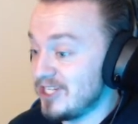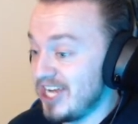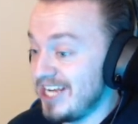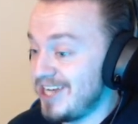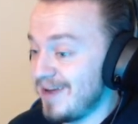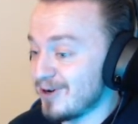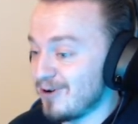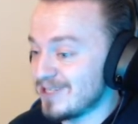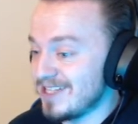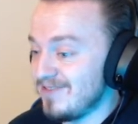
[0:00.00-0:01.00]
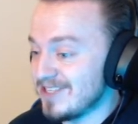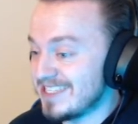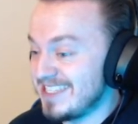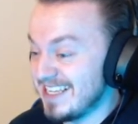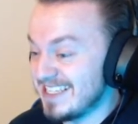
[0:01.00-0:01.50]
J-Jammer grows to level
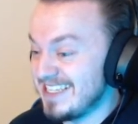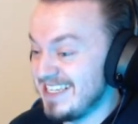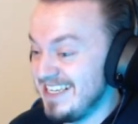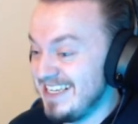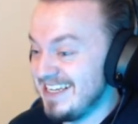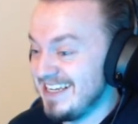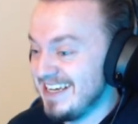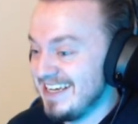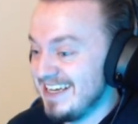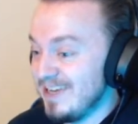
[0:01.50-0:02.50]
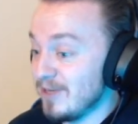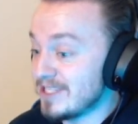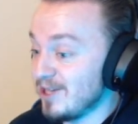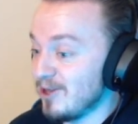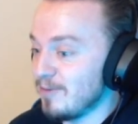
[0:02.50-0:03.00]
16. He
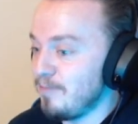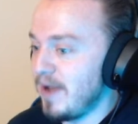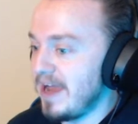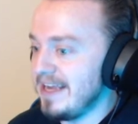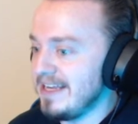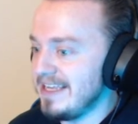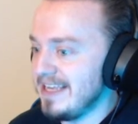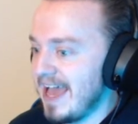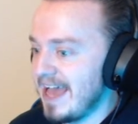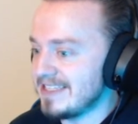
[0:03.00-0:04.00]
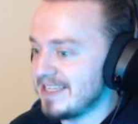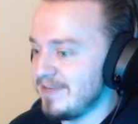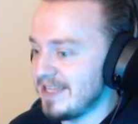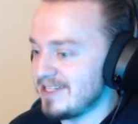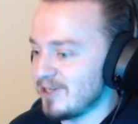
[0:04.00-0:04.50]
wants to learn Bite. Yes. Give
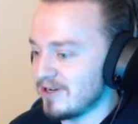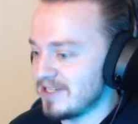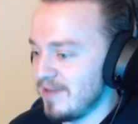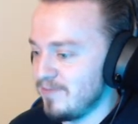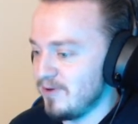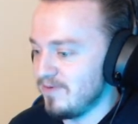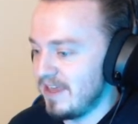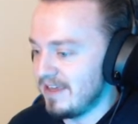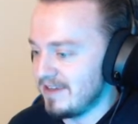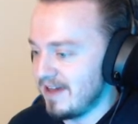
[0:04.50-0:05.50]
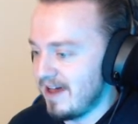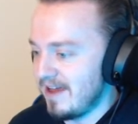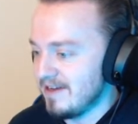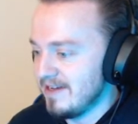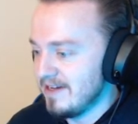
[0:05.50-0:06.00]
me that dark type move. Thank
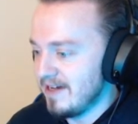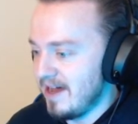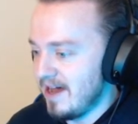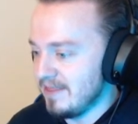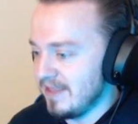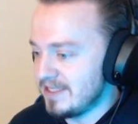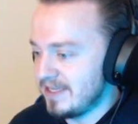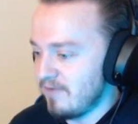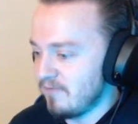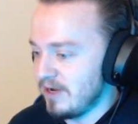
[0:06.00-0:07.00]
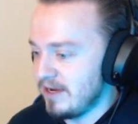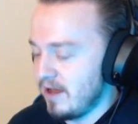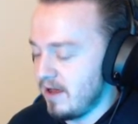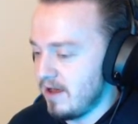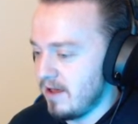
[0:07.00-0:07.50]
God. Let's get rid
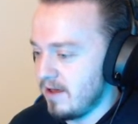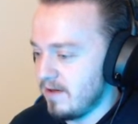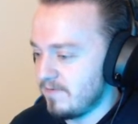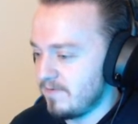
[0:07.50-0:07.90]
of...